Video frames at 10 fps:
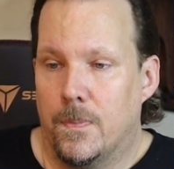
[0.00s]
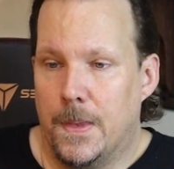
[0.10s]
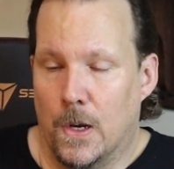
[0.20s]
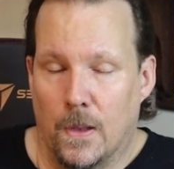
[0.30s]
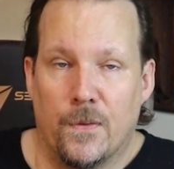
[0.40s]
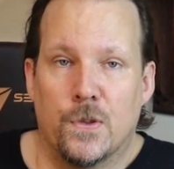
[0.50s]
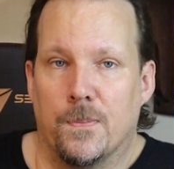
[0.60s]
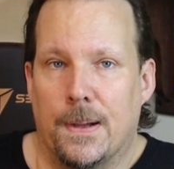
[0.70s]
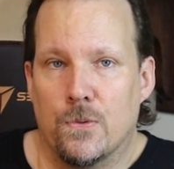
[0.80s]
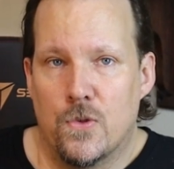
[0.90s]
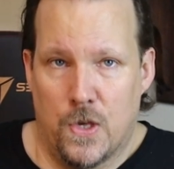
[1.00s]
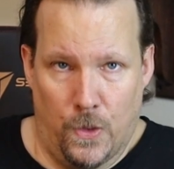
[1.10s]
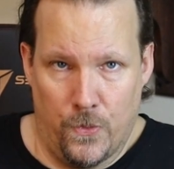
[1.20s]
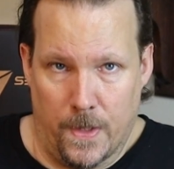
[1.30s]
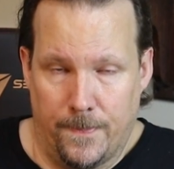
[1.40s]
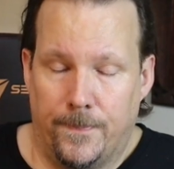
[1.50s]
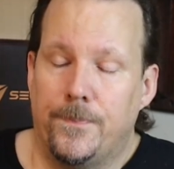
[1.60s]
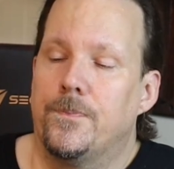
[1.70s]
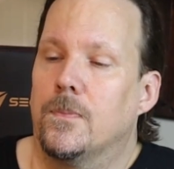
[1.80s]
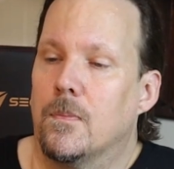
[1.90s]
Their life is about children.
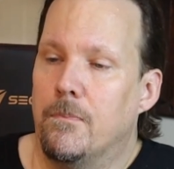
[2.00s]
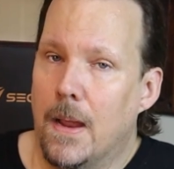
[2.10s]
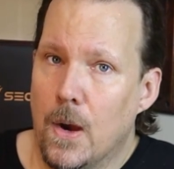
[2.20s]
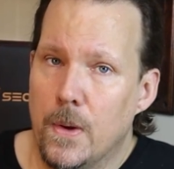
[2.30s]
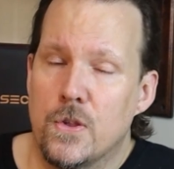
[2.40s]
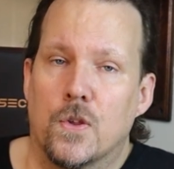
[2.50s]
Marriage